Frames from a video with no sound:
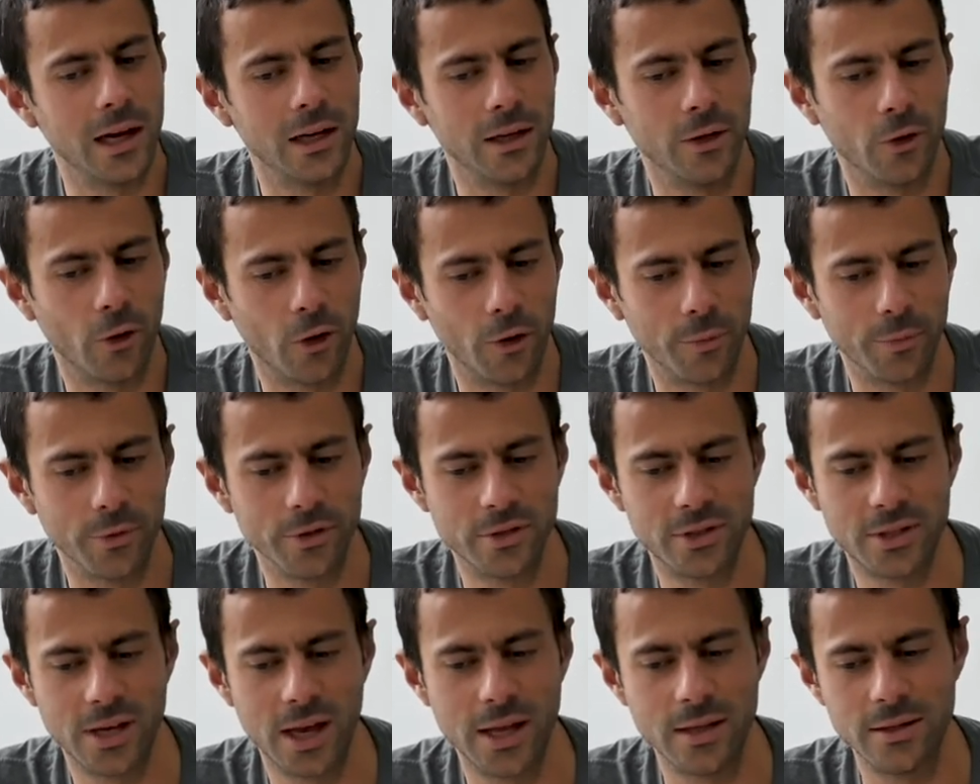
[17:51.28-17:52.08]

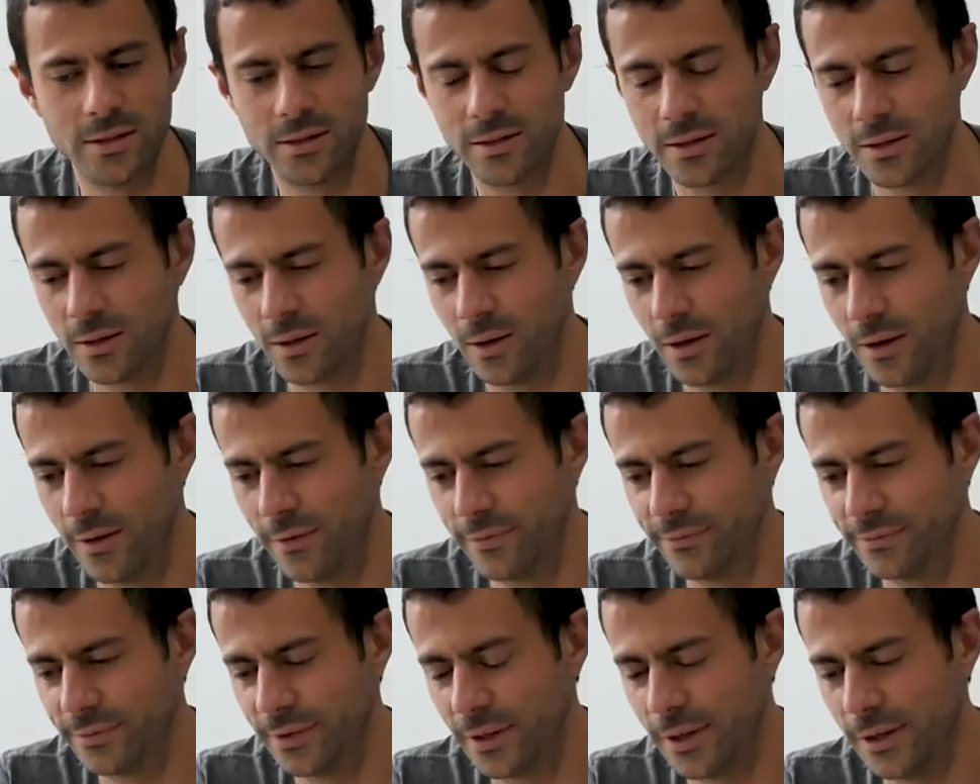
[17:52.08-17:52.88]
enormous sense of
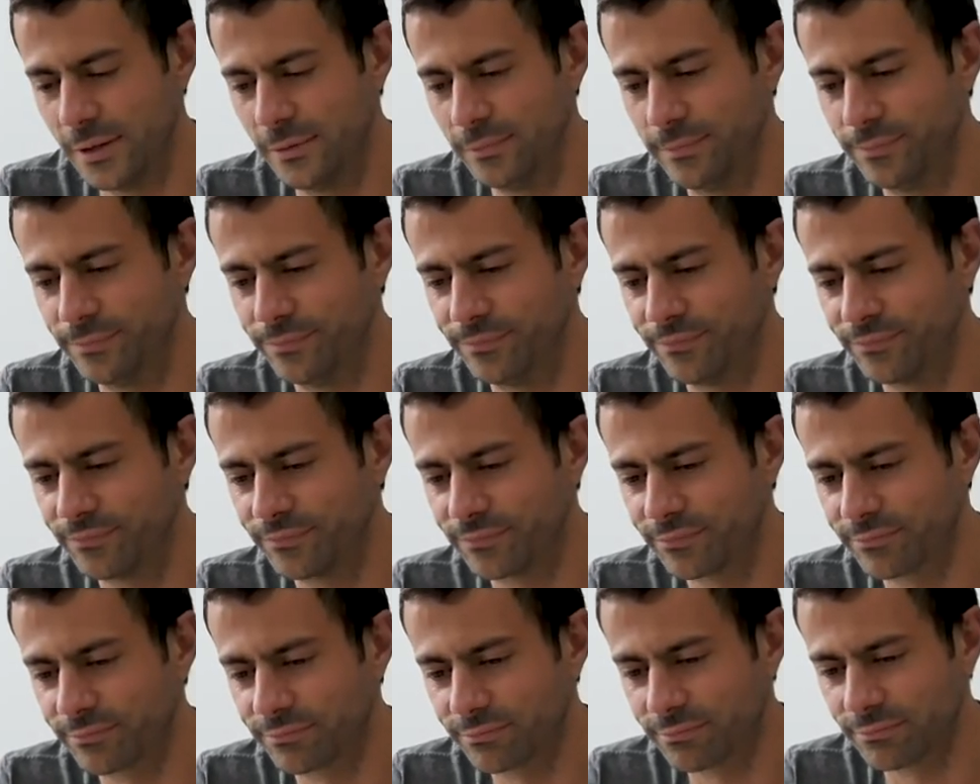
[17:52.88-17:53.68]
um,
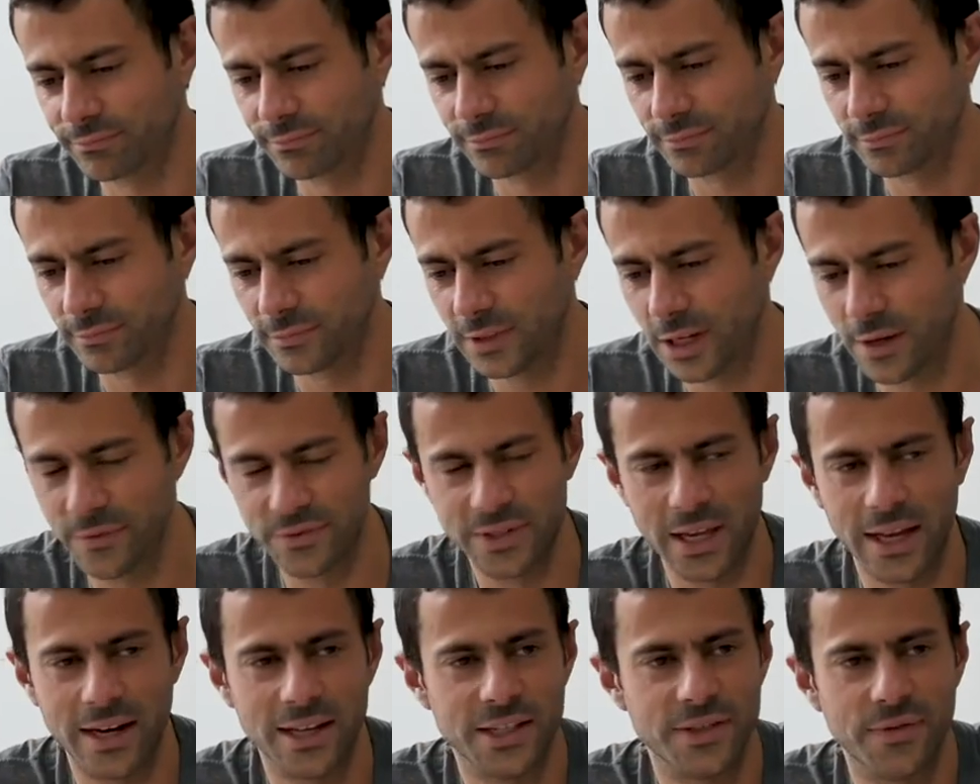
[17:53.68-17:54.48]
of
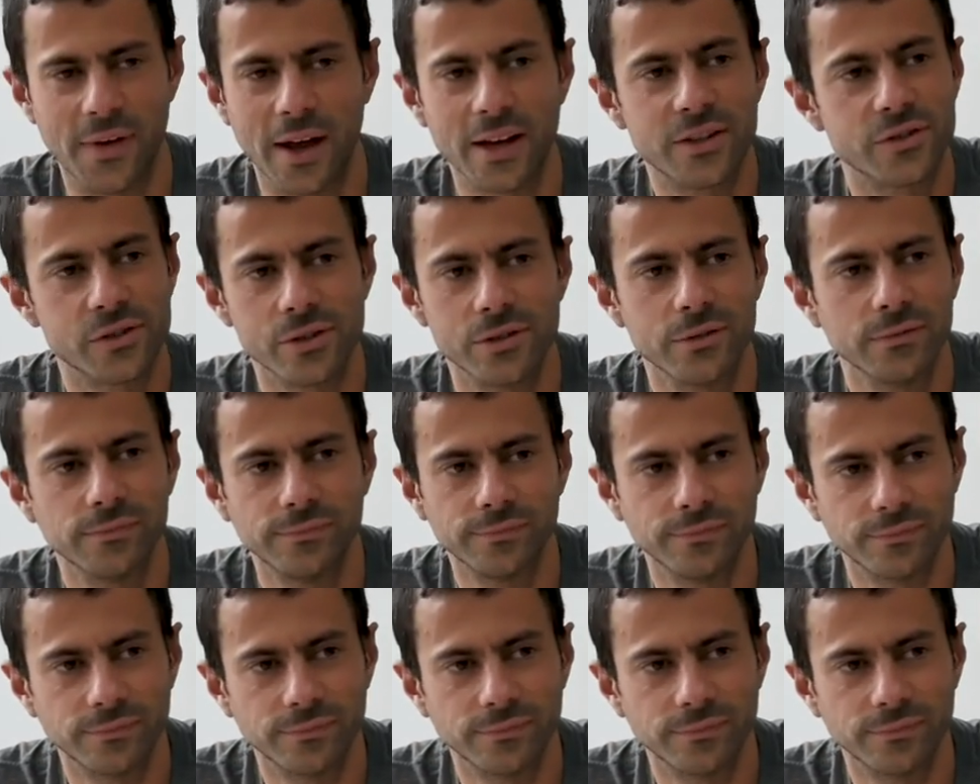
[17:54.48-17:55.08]
satisfaction.